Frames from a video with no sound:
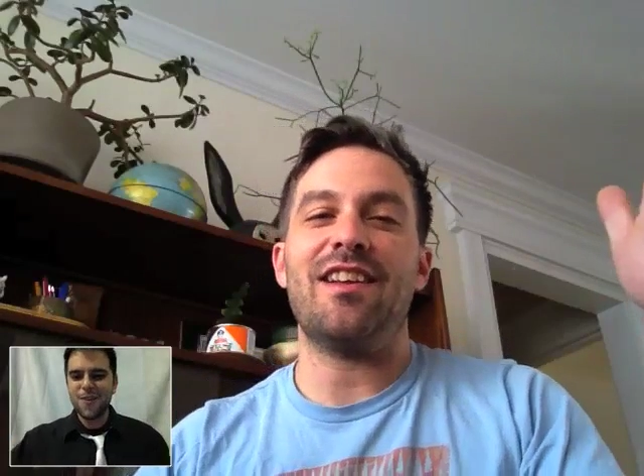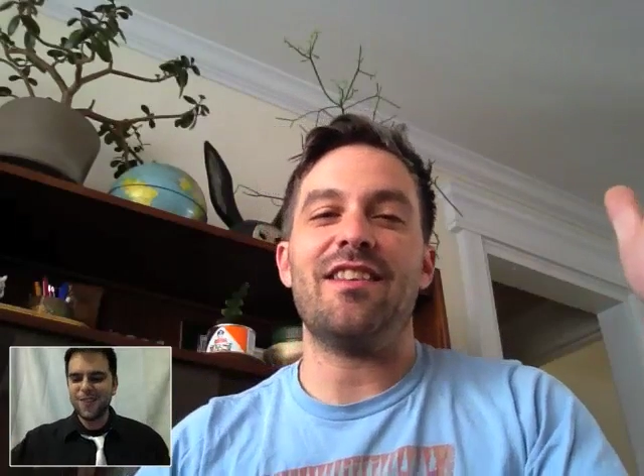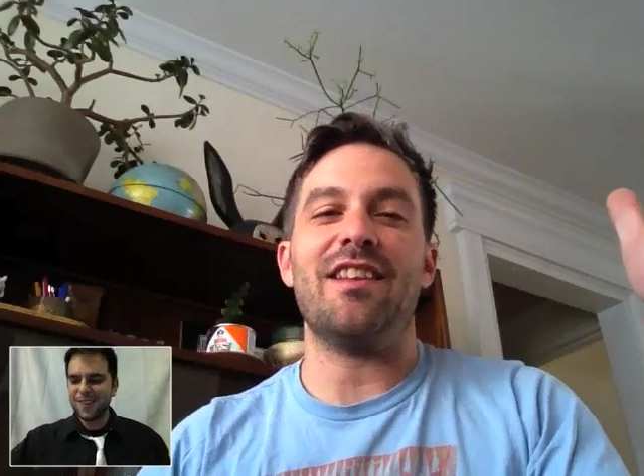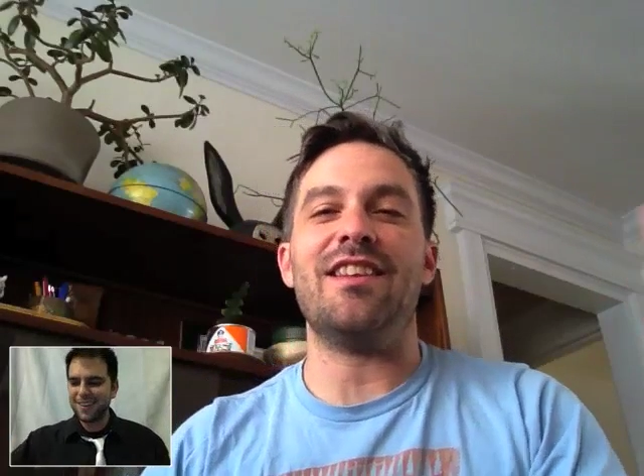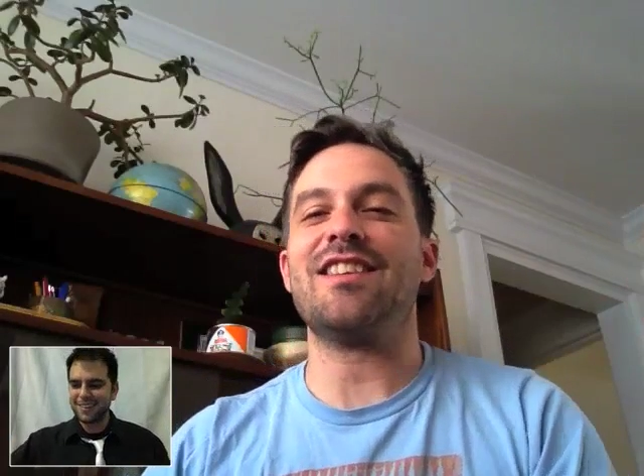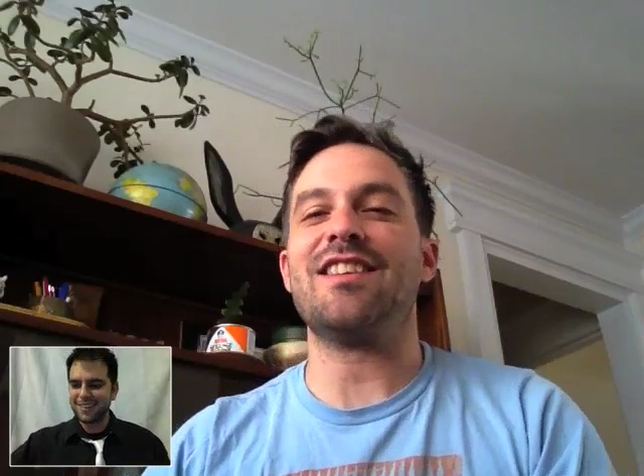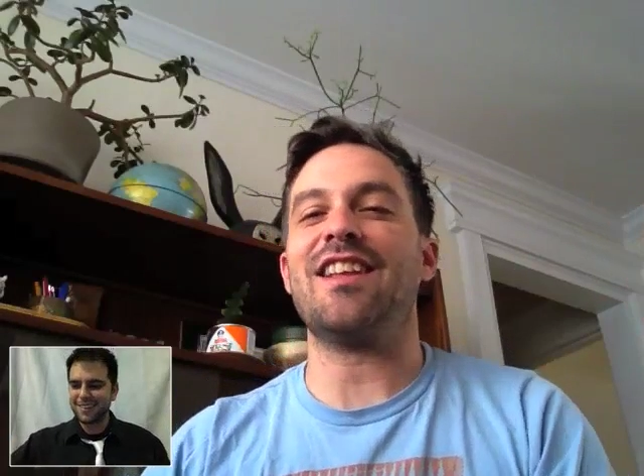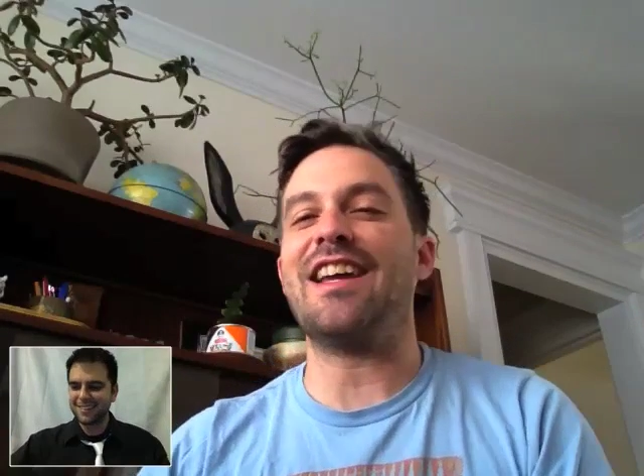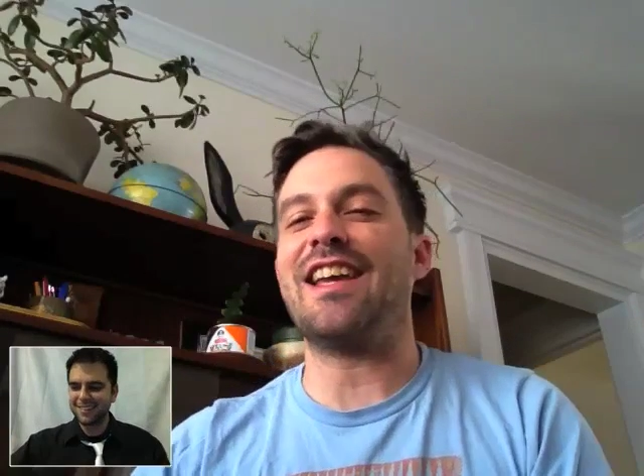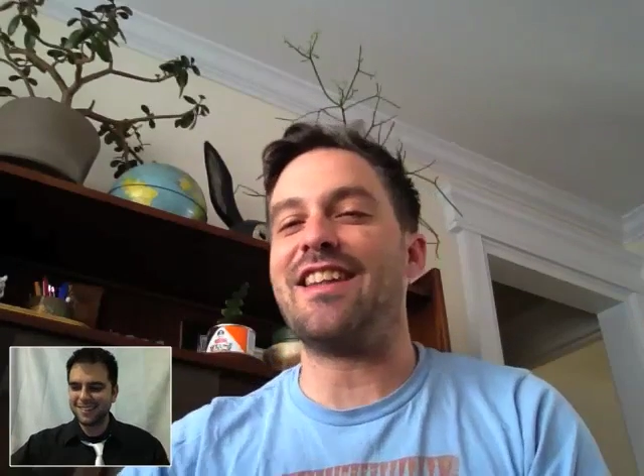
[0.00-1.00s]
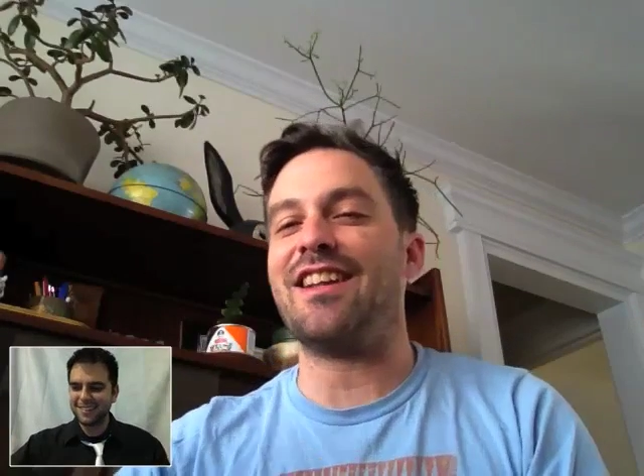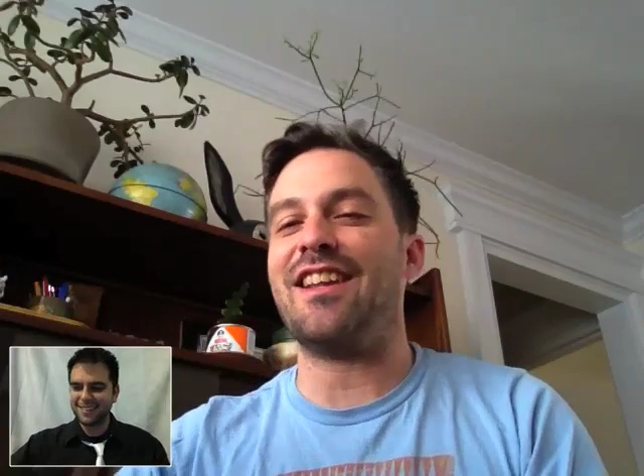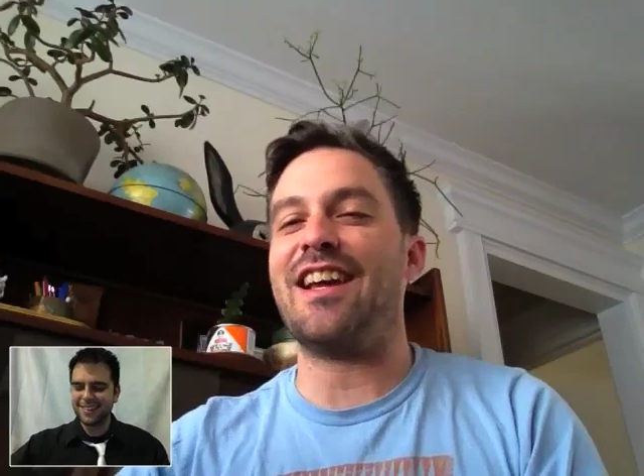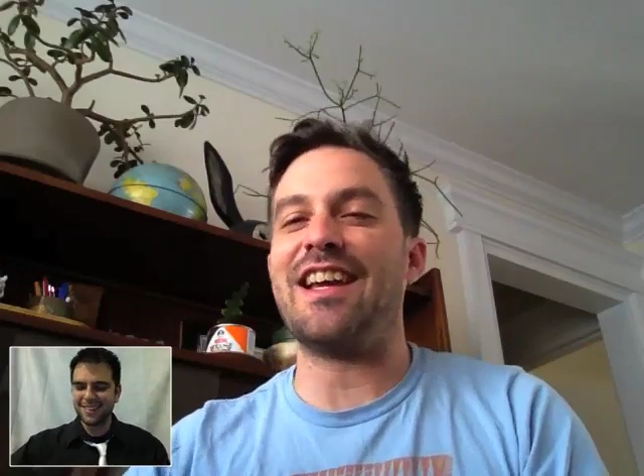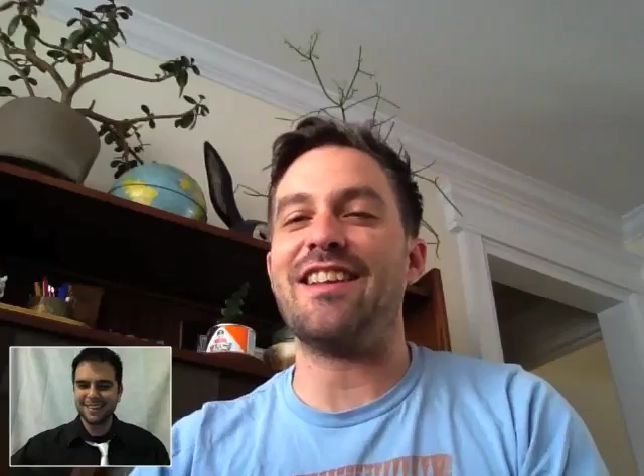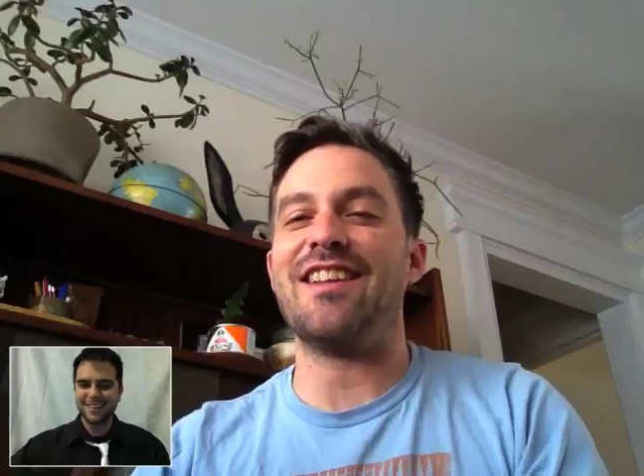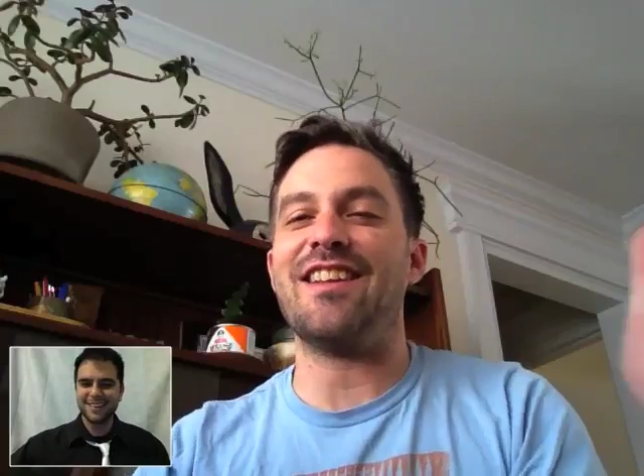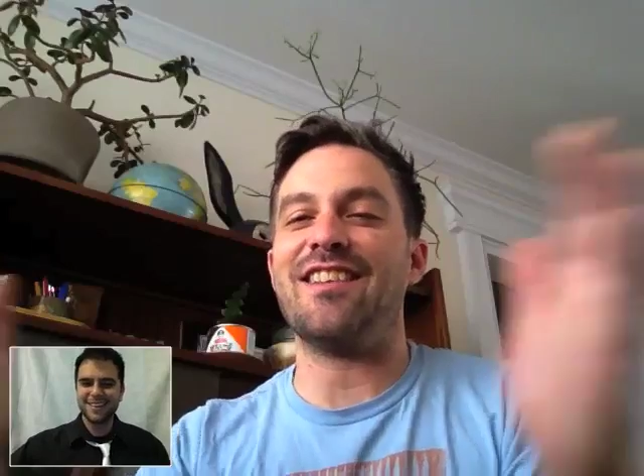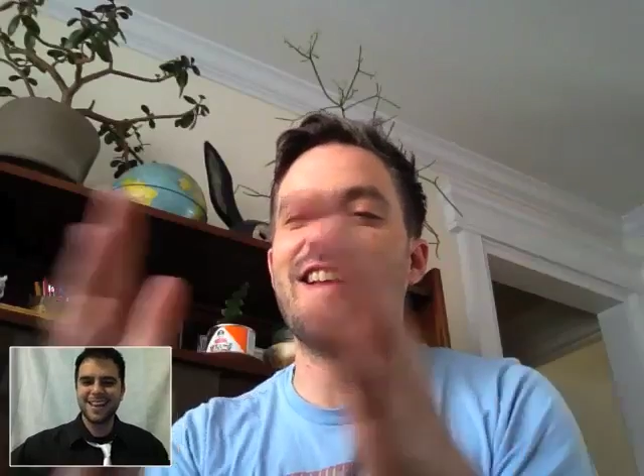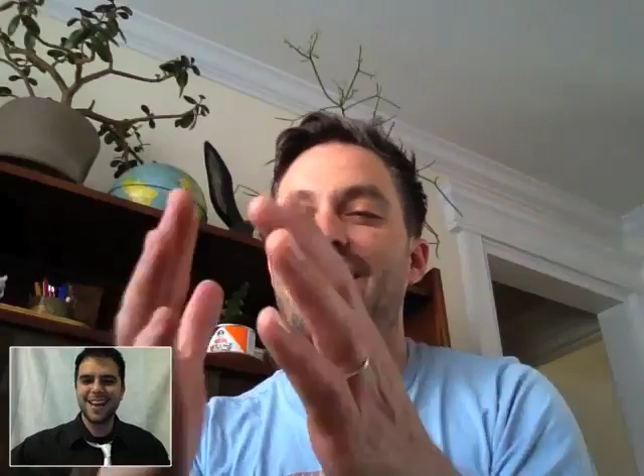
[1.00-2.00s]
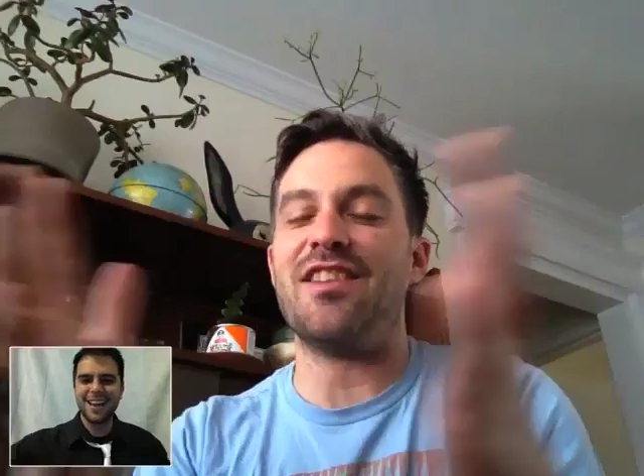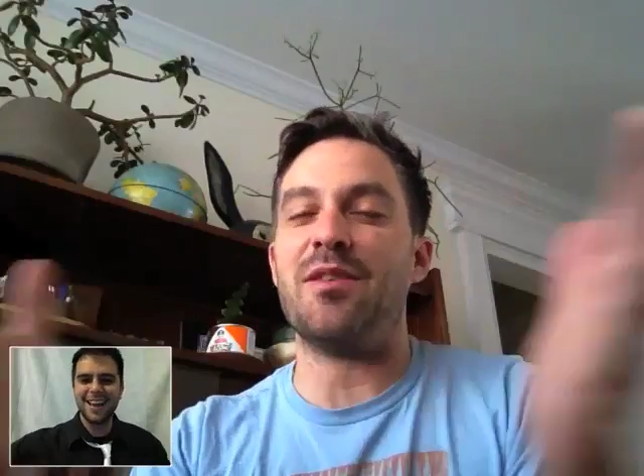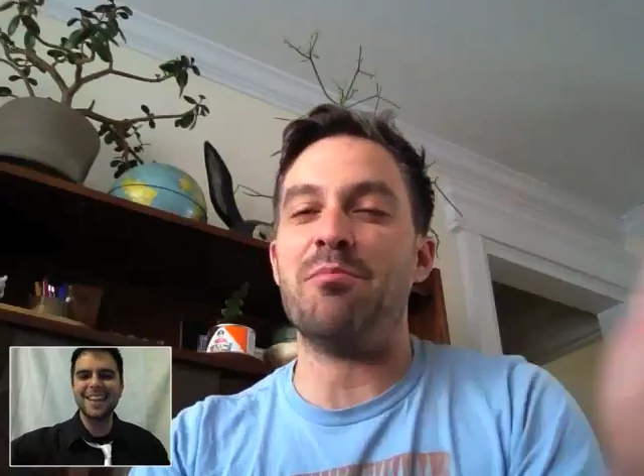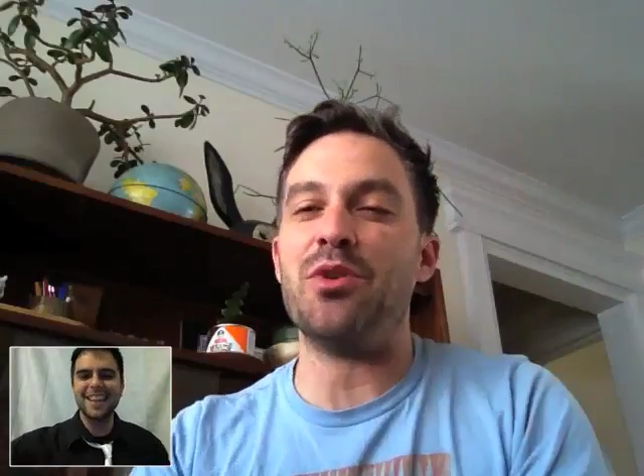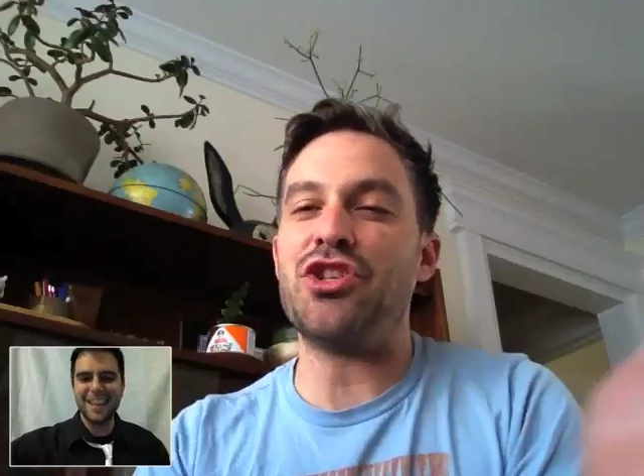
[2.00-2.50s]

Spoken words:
the dislike and the like, and then the mushy